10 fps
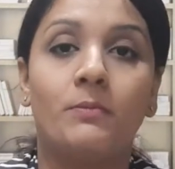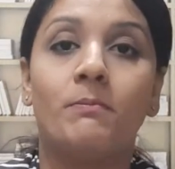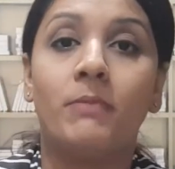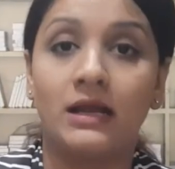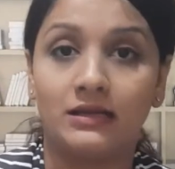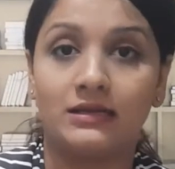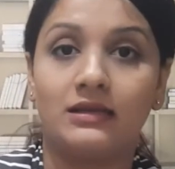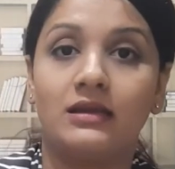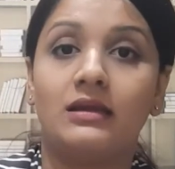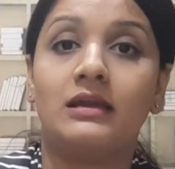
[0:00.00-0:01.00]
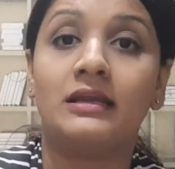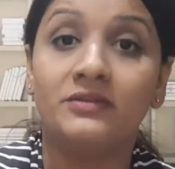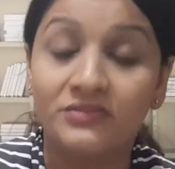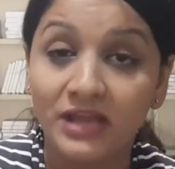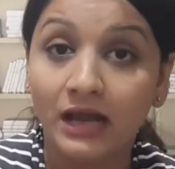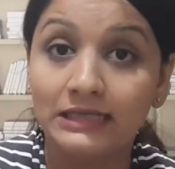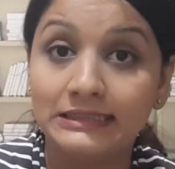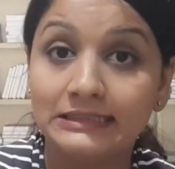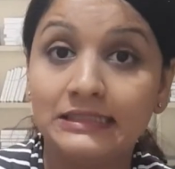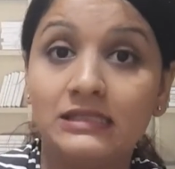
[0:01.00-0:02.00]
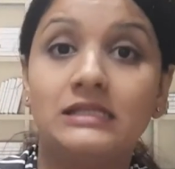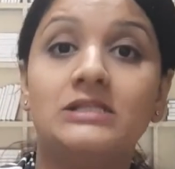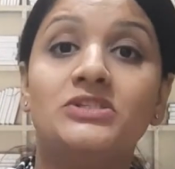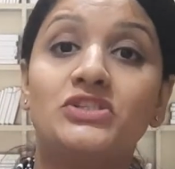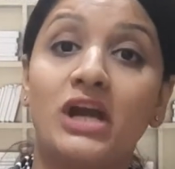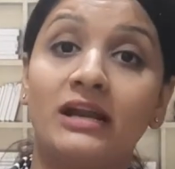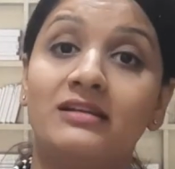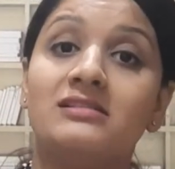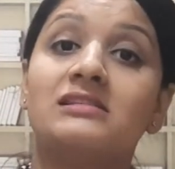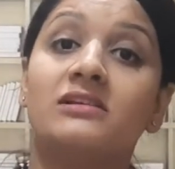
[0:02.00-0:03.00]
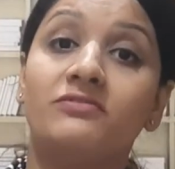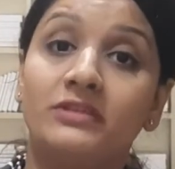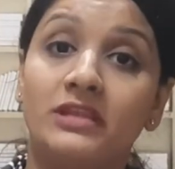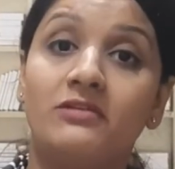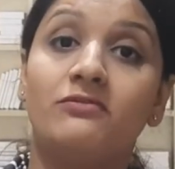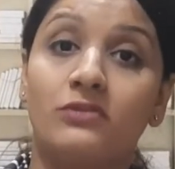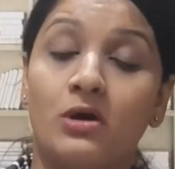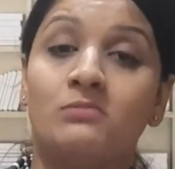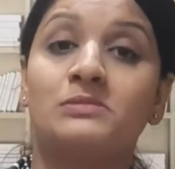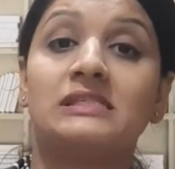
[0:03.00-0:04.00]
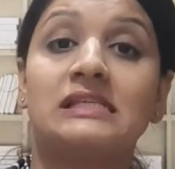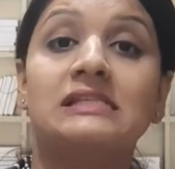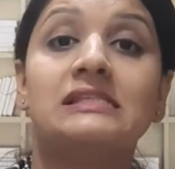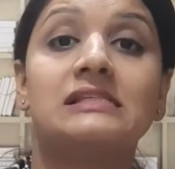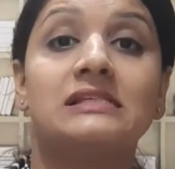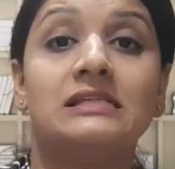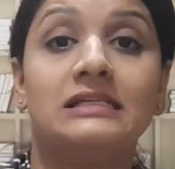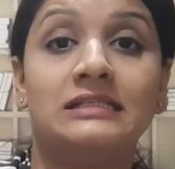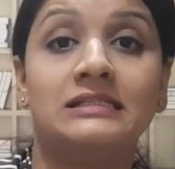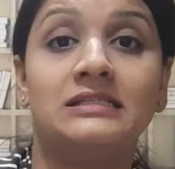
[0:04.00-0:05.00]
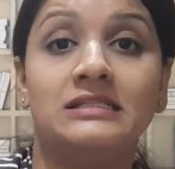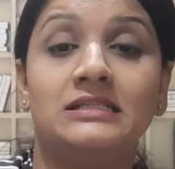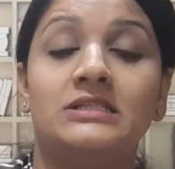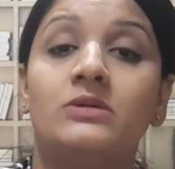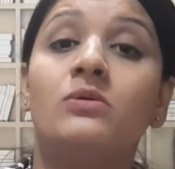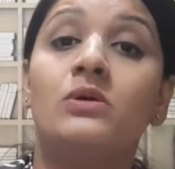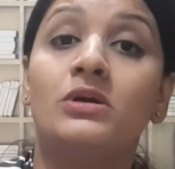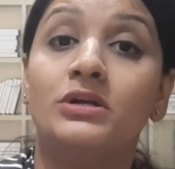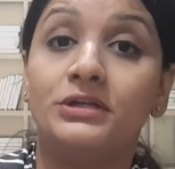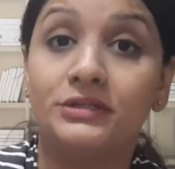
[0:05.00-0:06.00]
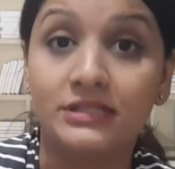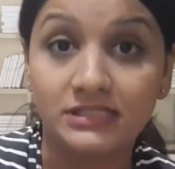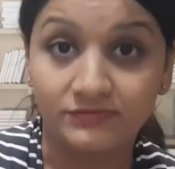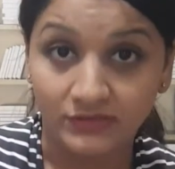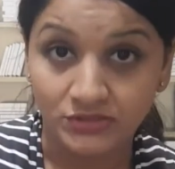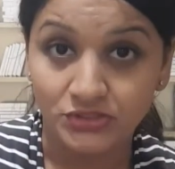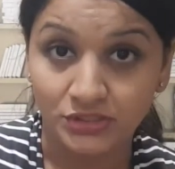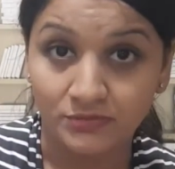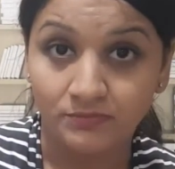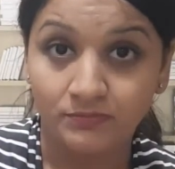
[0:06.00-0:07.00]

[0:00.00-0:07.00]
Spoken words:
but in reality, child is suffering from sensory integrative dysfunction.